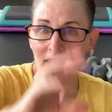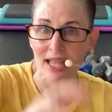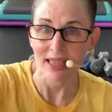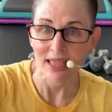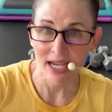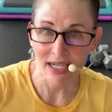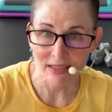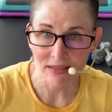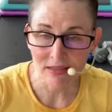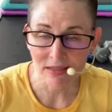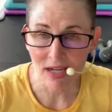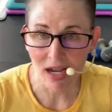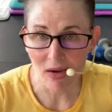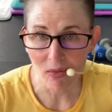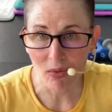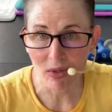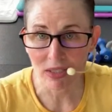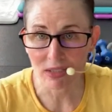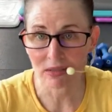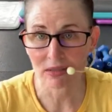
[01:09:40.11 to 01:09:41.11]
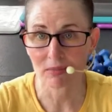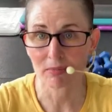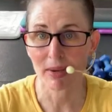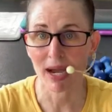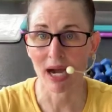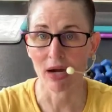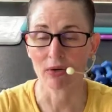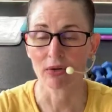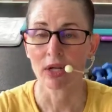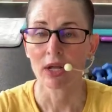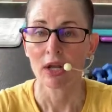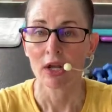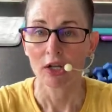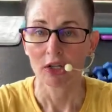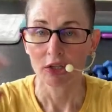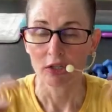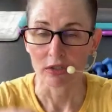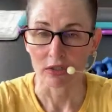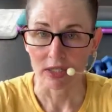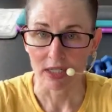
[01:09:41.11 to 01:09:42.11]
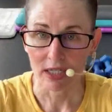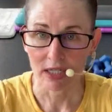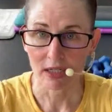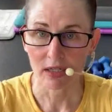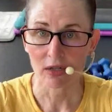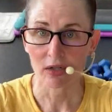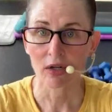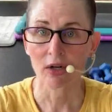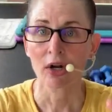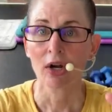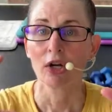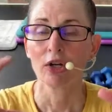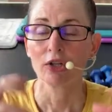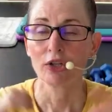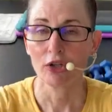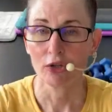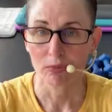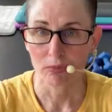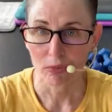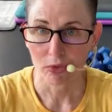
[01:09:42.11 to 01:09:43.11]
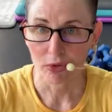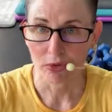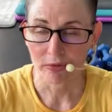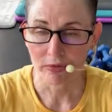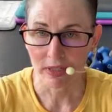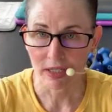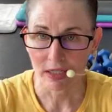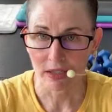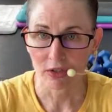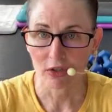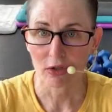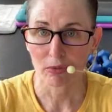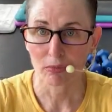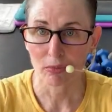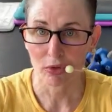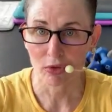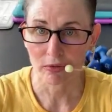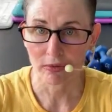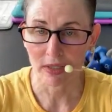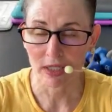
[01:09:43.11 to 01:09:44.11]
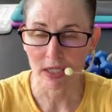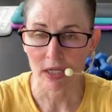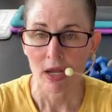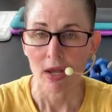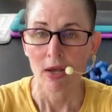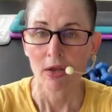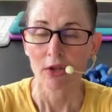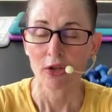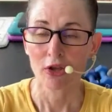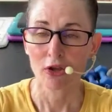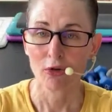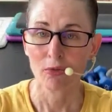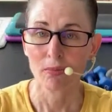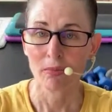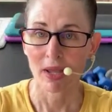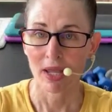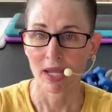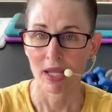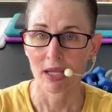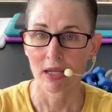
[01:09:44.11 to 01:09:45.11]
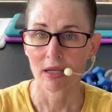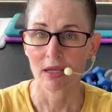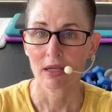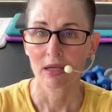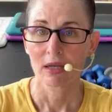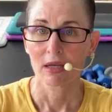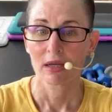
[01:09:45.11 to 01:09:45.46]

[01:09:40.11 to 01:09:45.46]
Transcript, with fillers: That's not what it's about. You're here, you moving, you're moving, you make